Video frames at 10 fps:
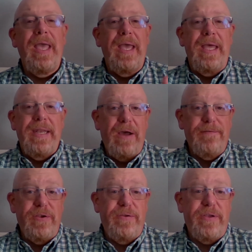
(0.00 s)
Now
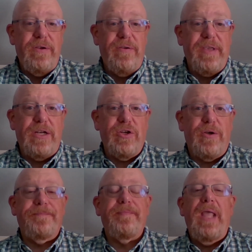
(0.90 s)
for using your schedule.
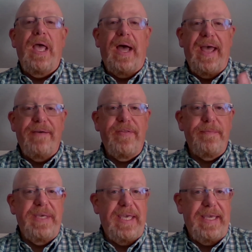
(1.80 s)
I have
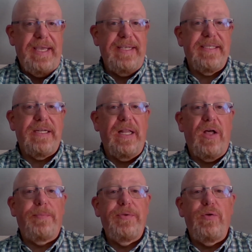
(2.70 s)
some keys that'll
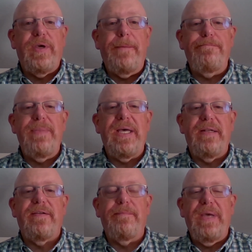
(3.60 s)
help you commit
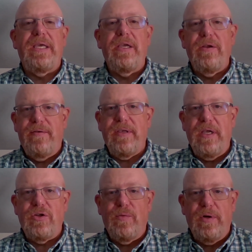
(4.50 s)
to making your
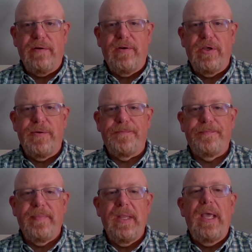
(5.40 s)
schedule work for you.
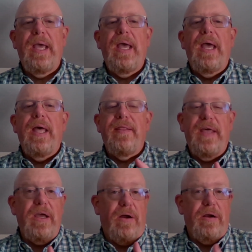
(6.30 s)

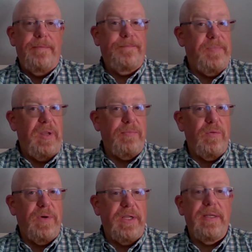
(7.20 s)
They are, number
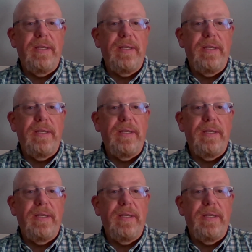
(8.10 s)
one,